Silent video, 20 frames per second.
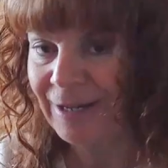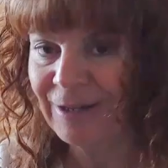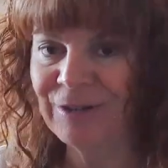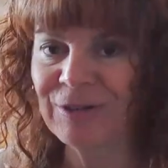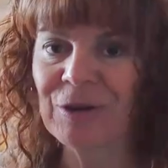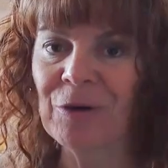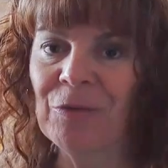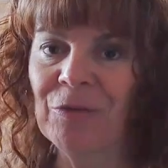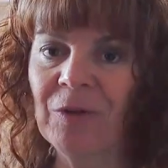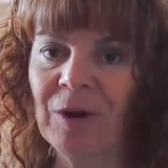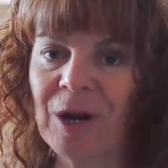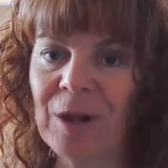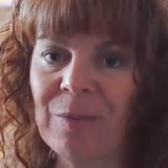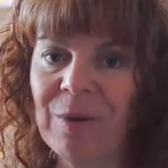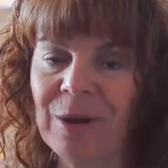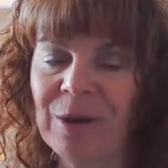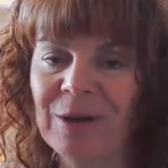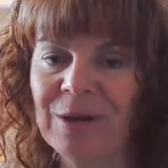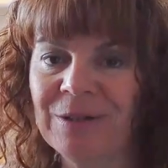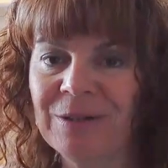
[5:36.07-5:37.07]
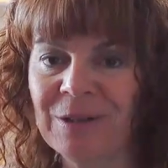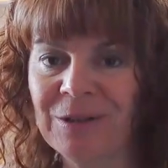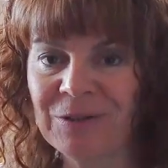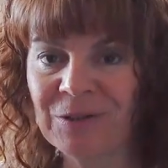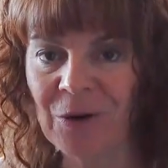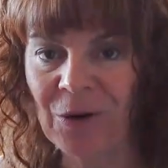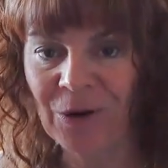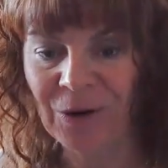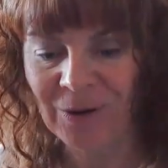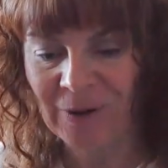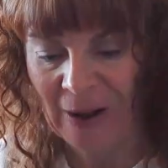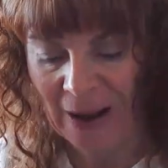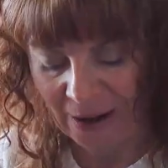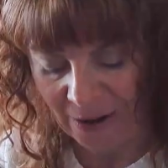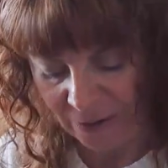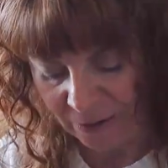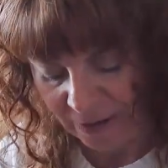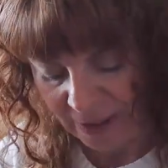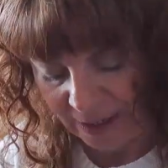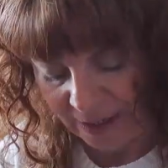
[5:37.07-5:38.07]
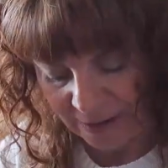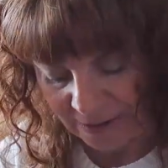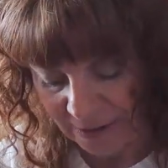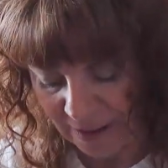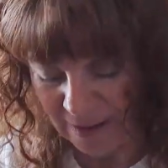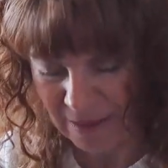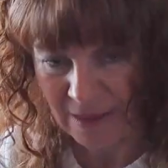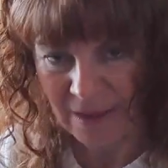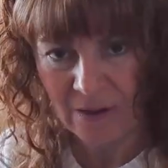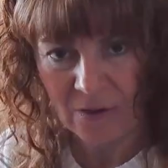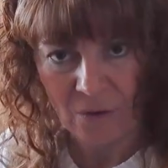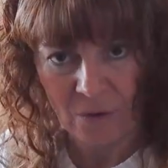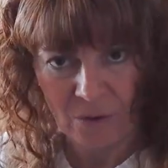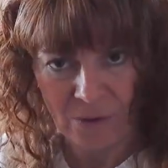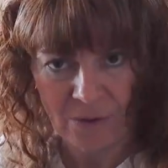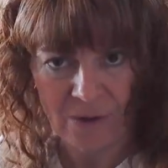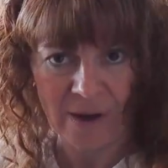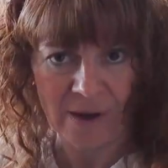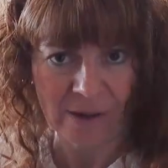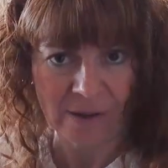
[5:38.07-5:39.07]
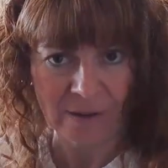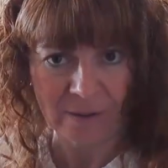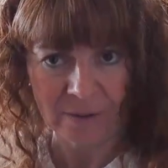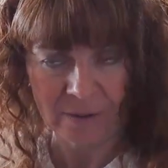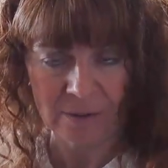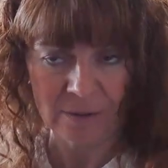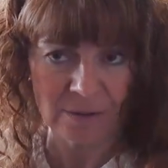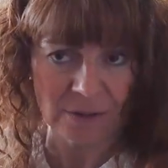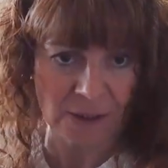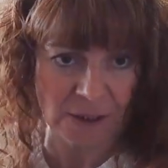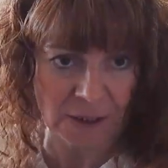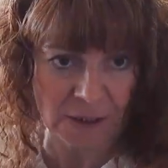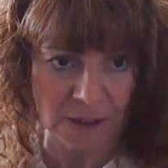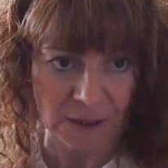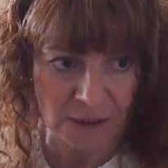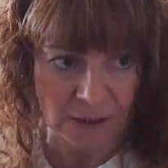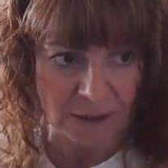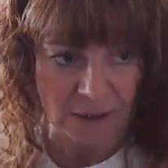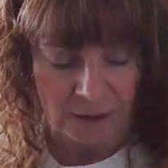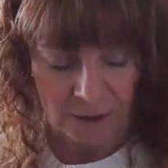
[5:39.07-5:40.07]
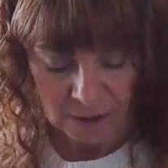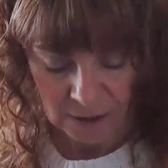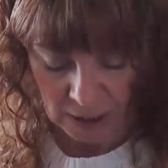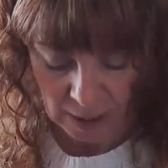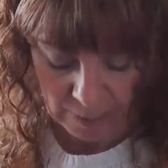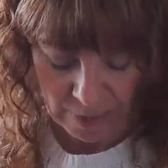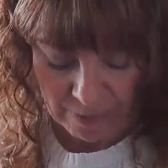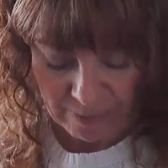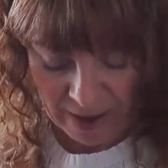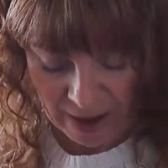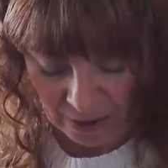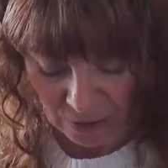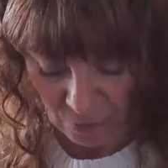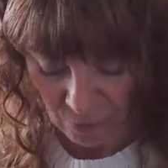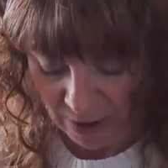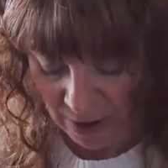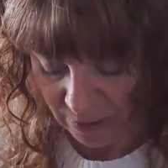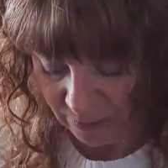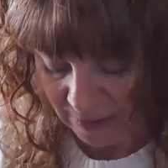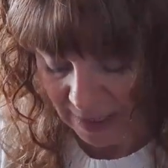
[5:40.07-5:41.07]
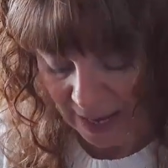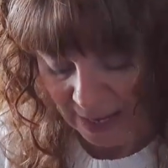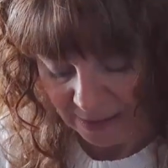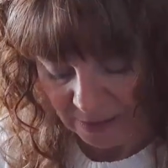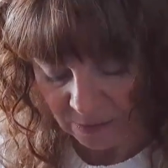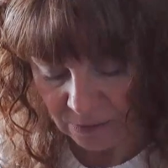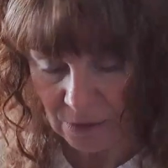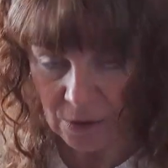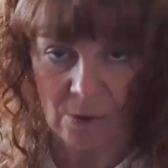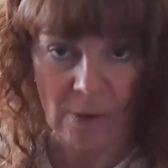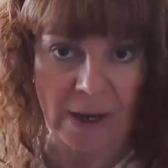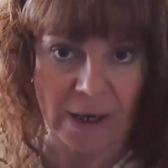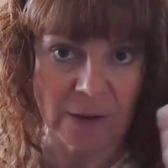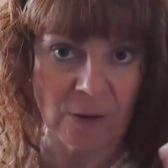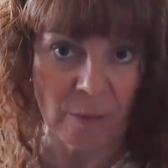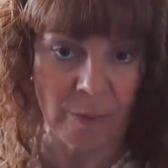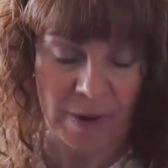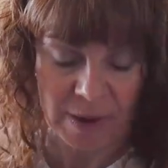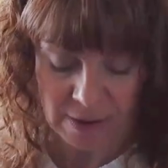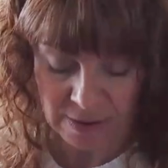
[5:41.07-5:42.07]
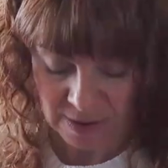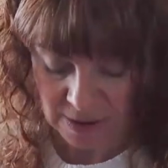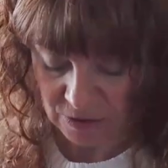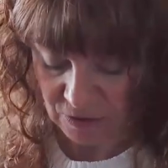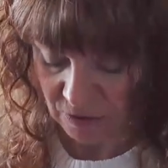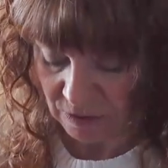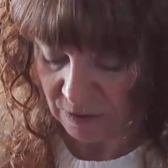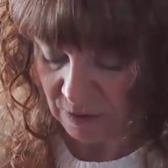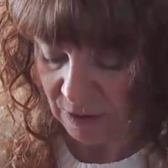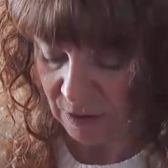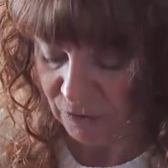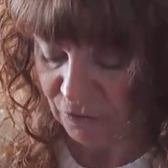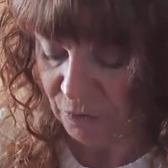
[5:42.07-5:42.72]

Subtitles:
it's so funny because it's argyle, and I think argyle is coming back around. I don't know. I don't pay attention to the